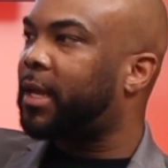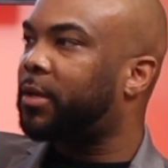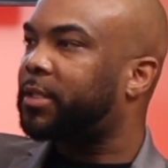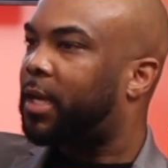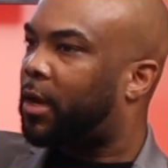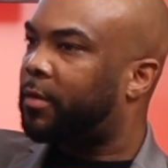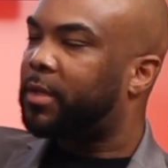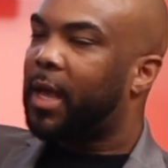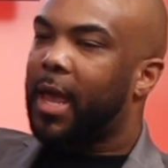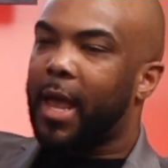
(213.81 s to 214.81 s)
themselves,
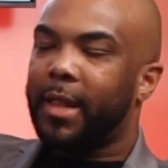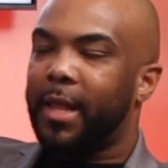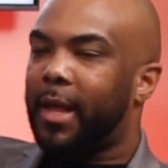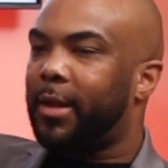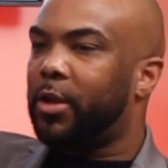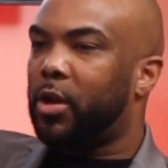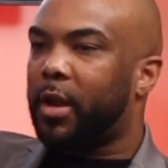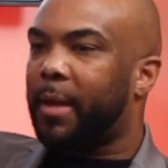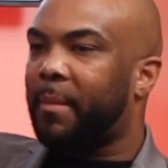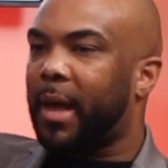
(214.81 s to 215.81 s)
and then,
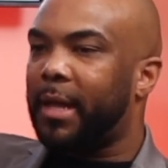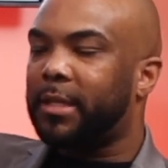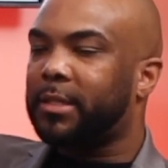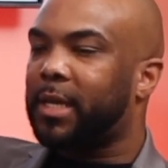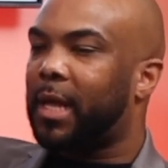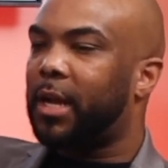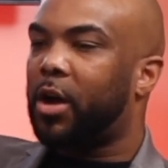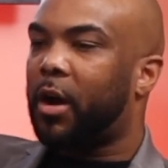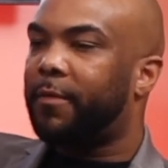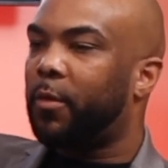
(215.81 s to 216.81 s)
they might sell it
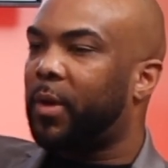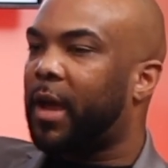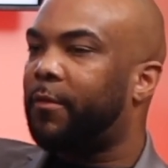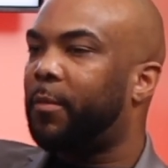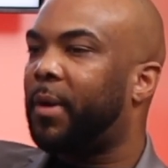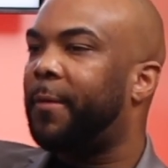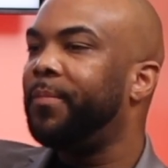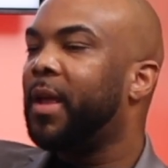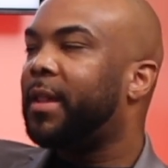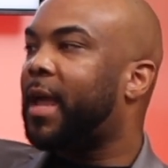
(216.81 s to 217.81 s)
off or whatever,
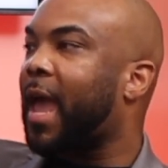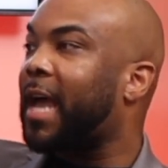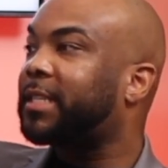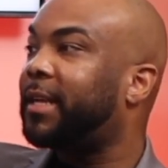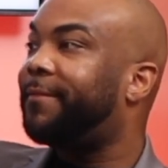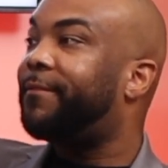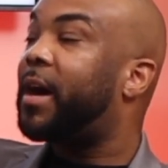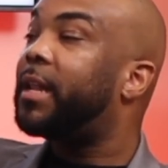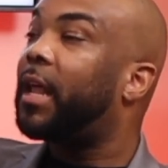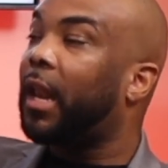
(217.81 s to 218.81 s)
but they actually
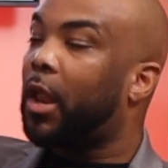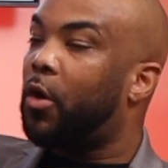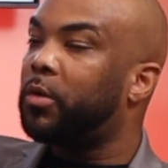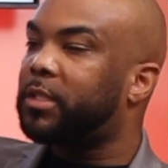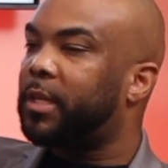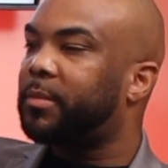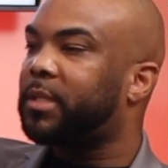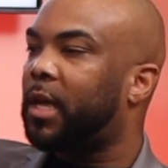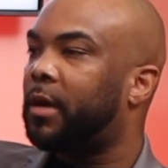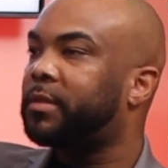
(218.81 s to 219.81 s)
fund the loans
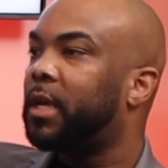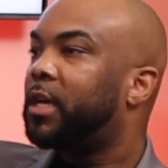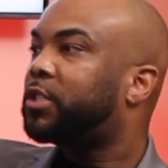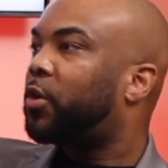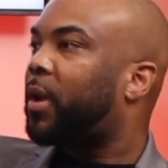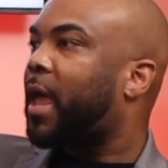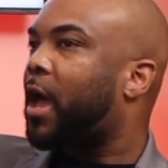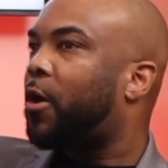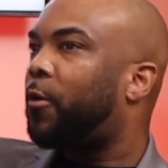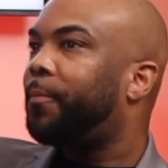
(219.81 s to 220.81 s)
themselves. So
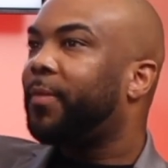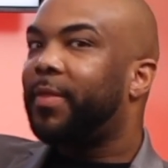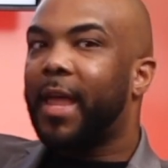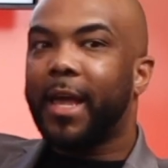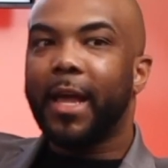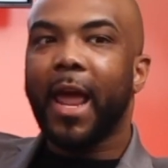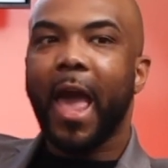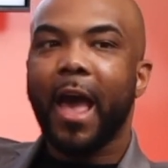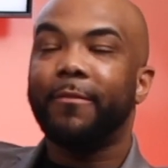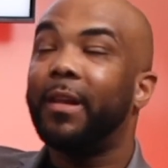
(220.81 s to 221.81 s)
now they could
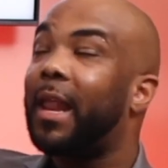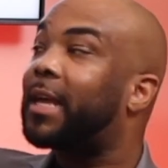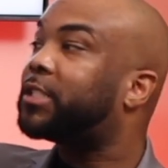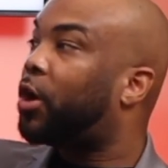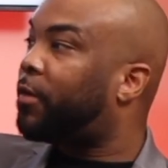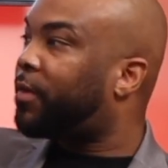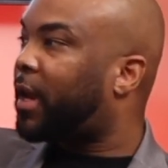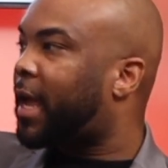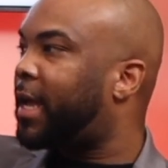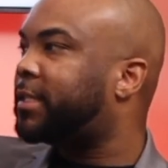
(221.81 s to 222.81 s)
have less
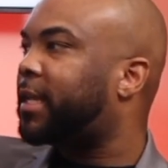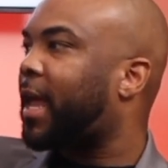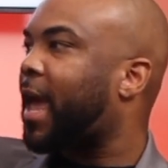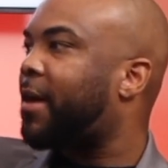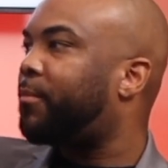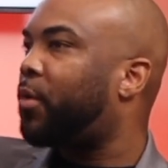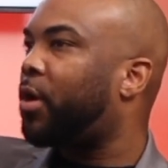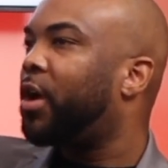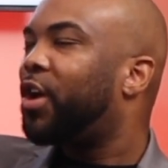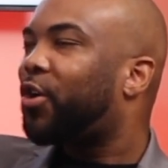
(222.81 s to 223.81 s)
overlays and they have
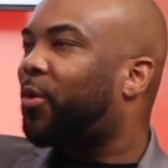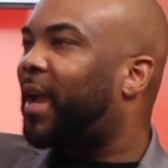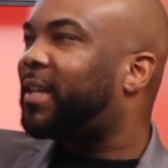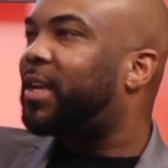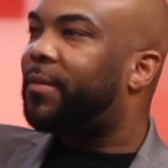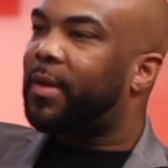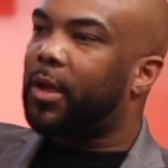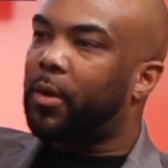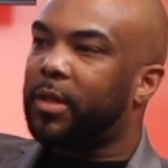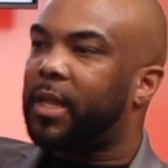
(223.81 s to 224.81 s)
more creativity
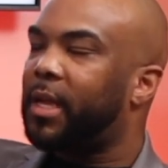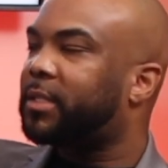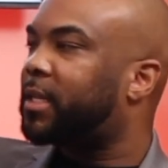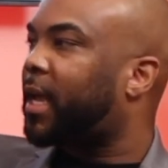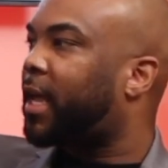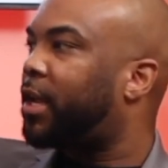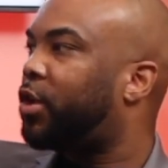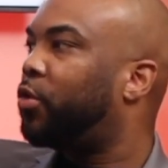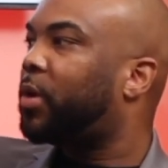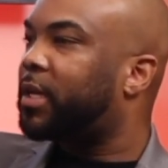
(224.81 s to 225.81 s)
on things that they can
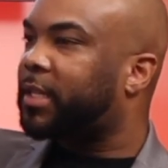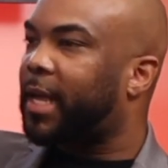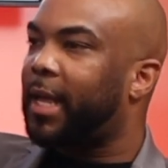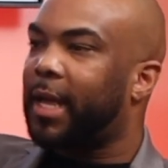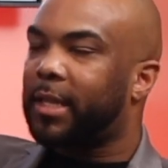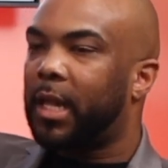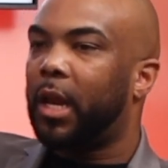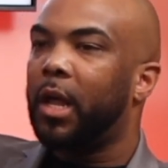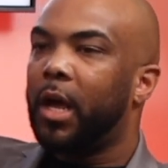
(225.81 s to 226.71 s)
do because they can get the